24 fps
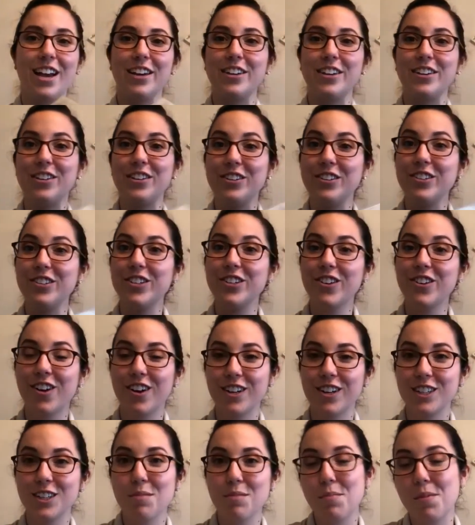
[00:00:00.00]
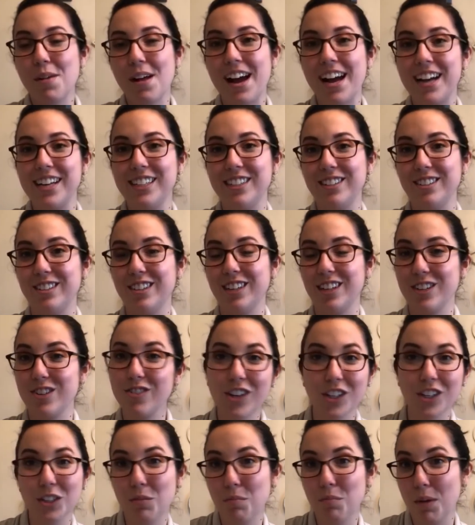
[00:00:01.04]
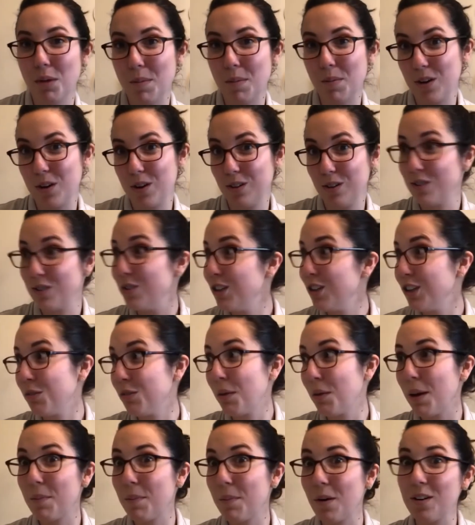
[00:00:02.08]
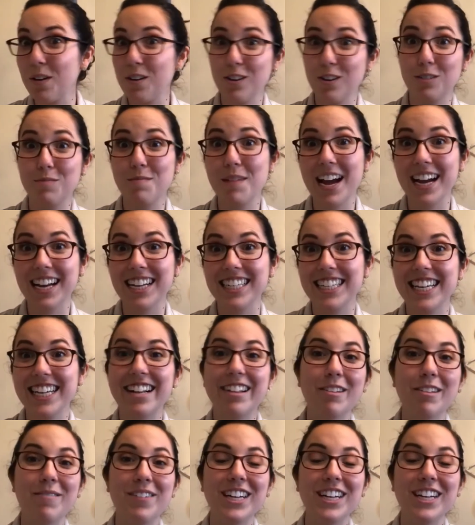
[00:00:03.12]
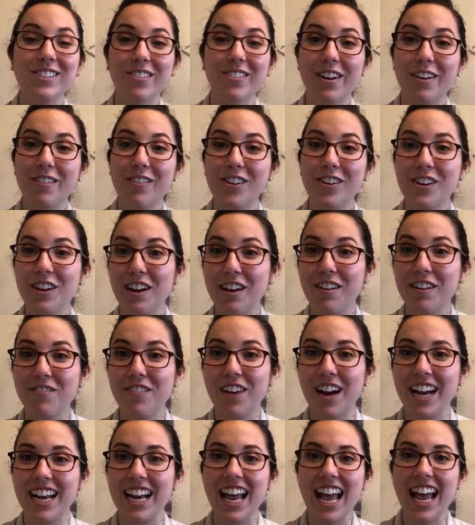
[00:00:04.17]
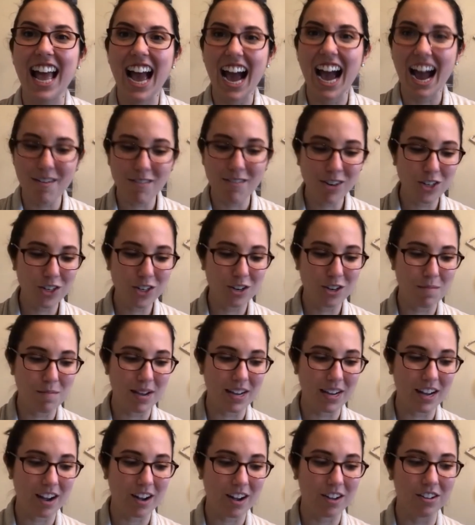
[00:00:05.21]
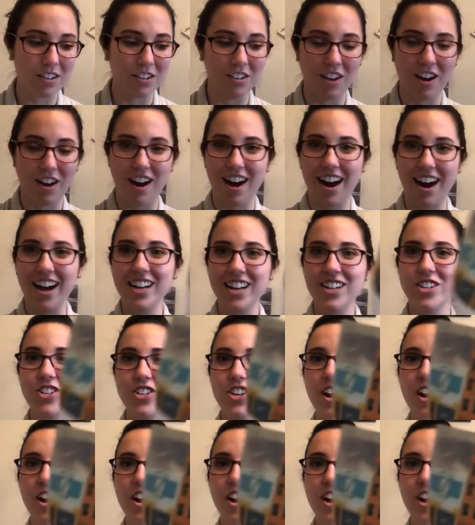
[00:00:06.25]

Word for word: Use your art supplies, use construction paper, use newspaper, use magazine clippings, whatever you can find. I want you to make a collage